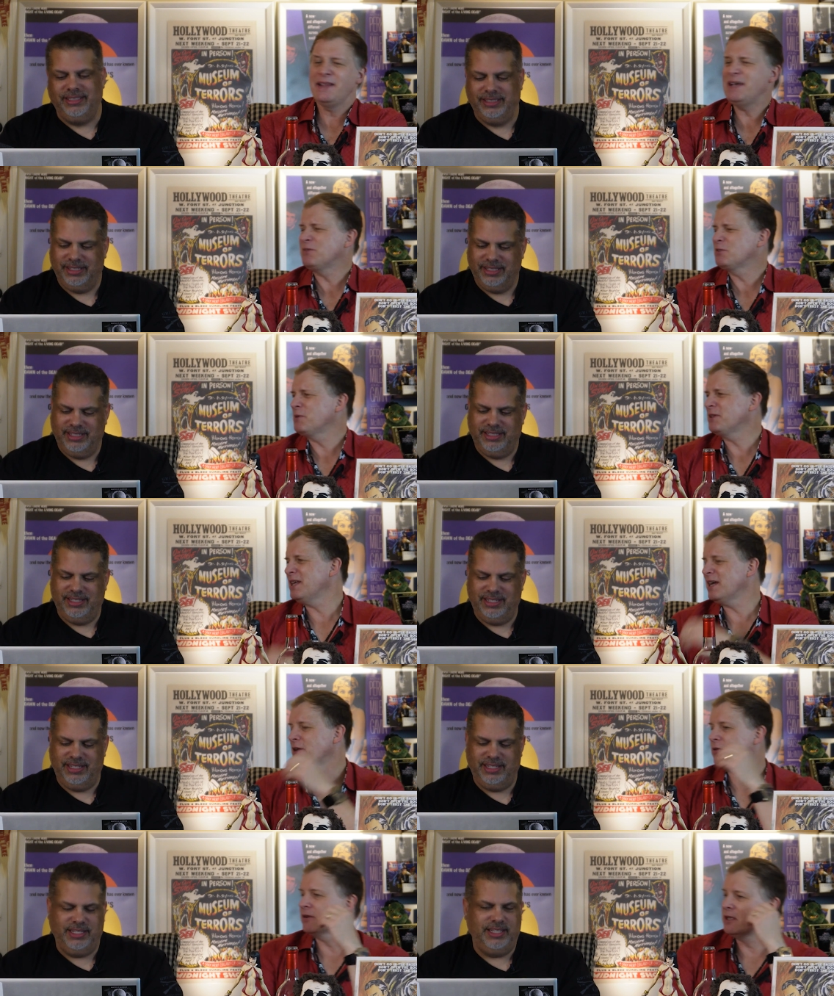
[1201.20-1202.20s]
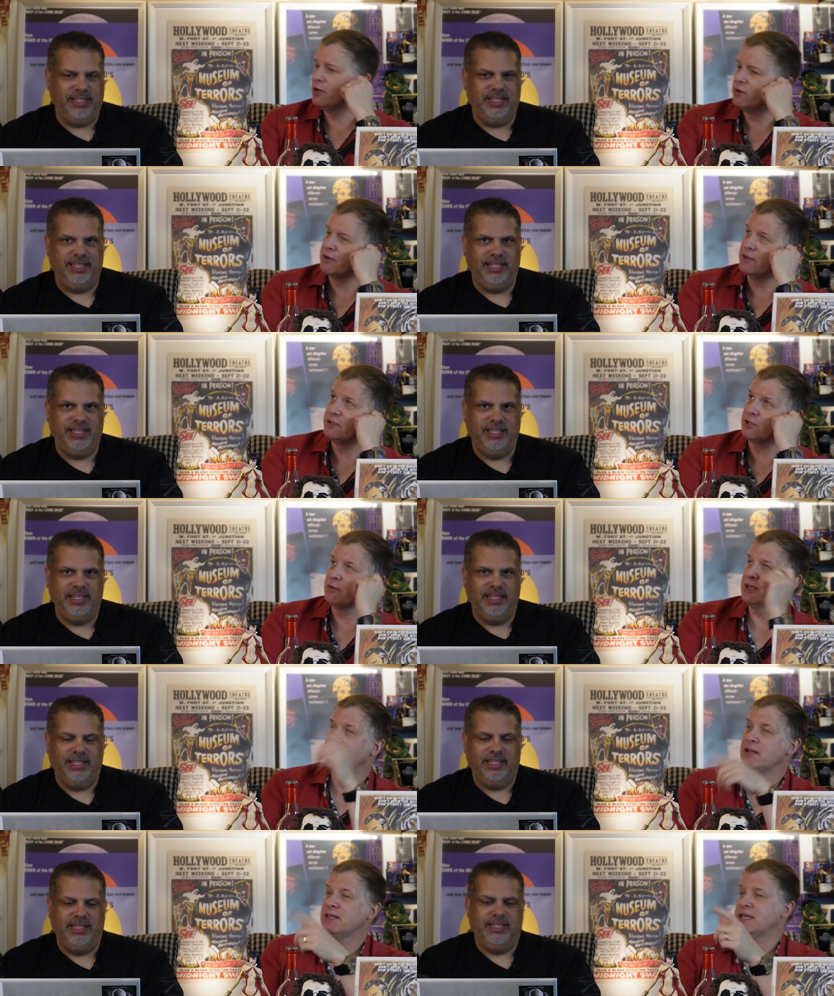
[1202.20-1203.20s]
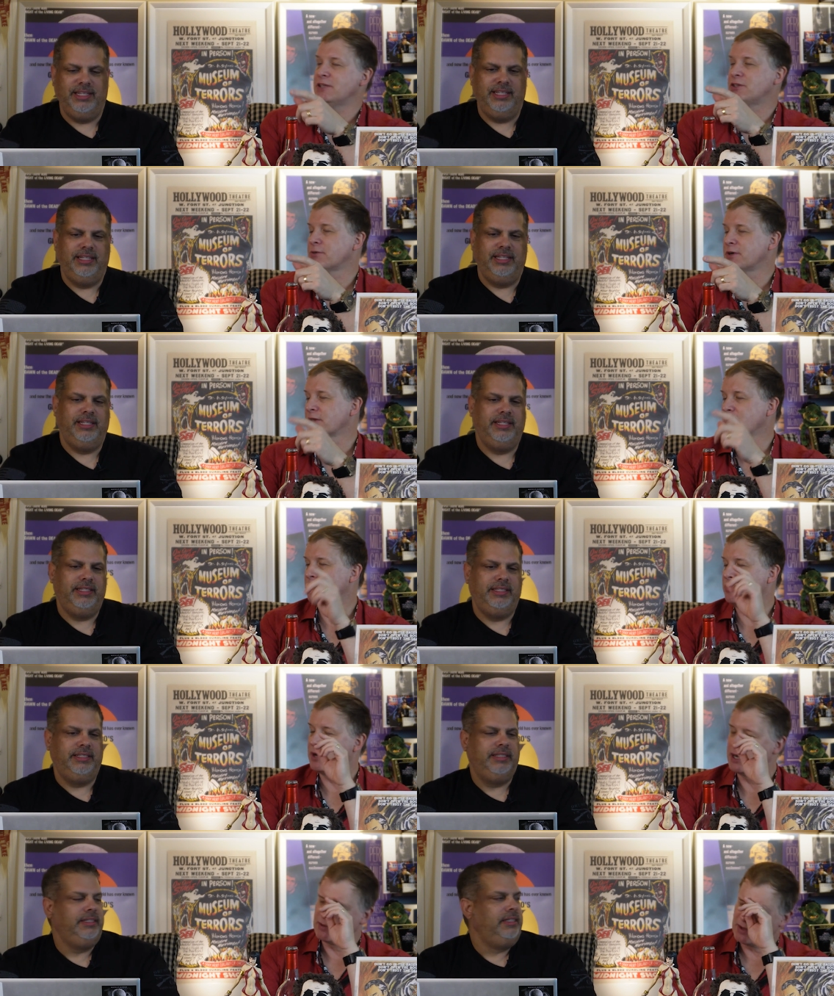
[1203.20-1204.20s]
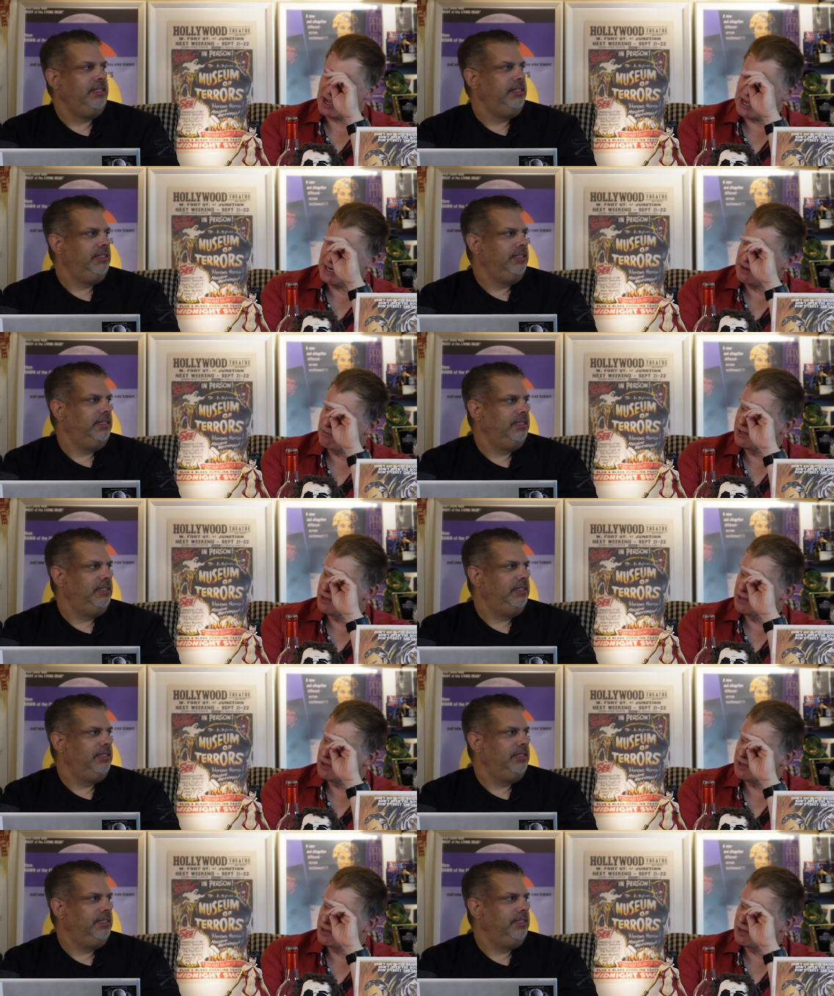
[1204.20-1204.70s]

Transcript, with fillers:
Speaker 1: And that was one thing I don't, you know. And so that leads to another point. I didn't